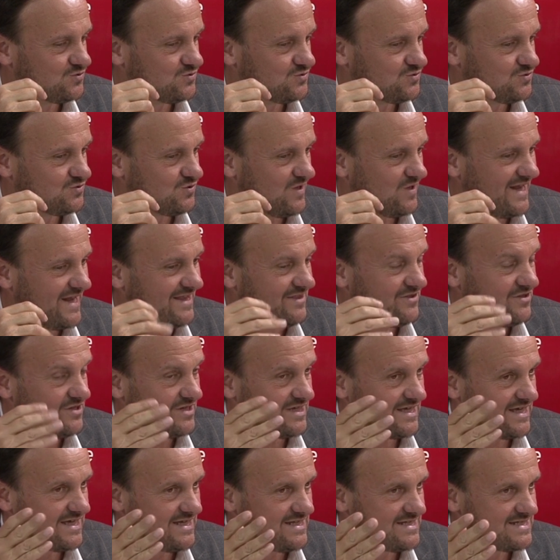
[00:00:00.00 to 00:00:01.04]
let the
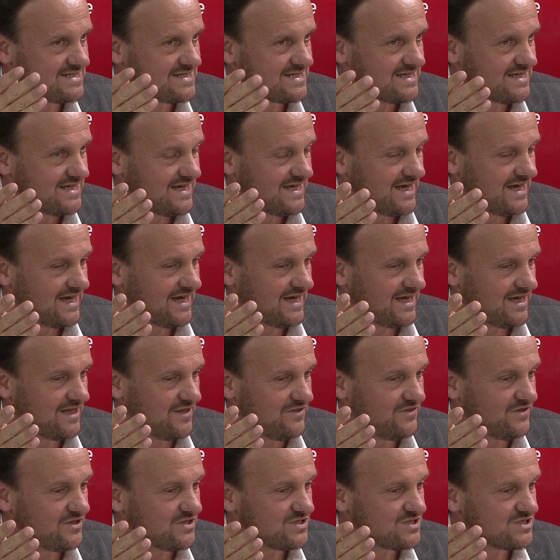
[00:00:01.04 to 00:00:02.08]
kids
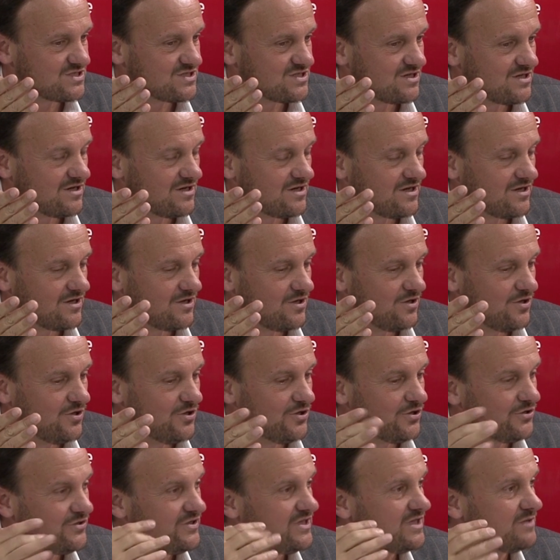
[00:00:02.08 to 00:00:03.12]
not
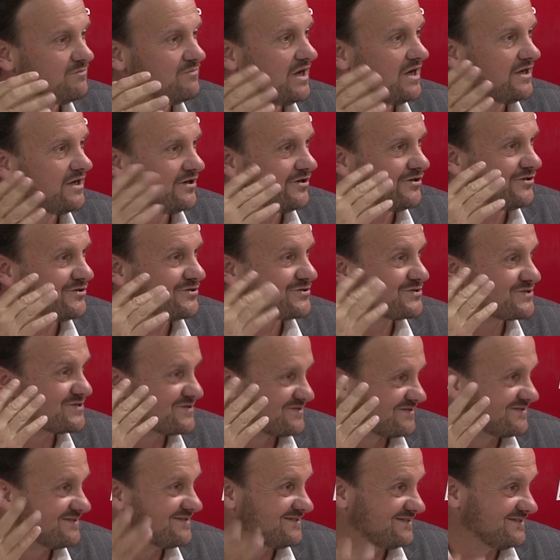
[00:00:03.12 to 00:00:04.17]
learning by heart
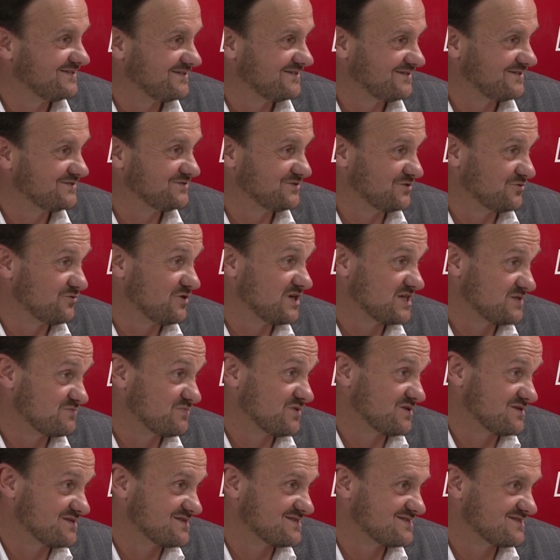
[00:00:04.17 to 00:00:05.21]
the
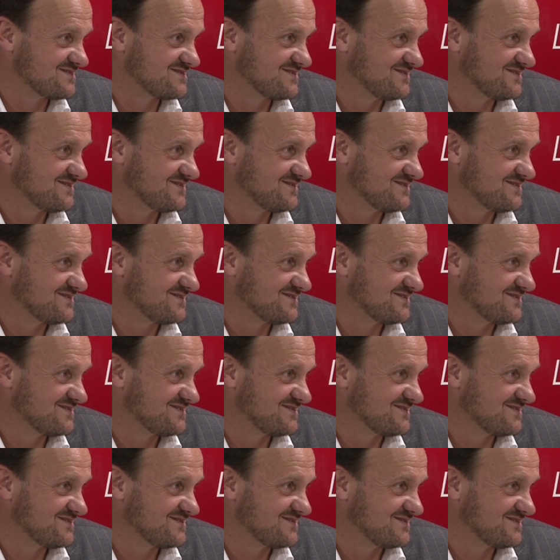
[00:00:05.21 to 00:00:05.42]
response.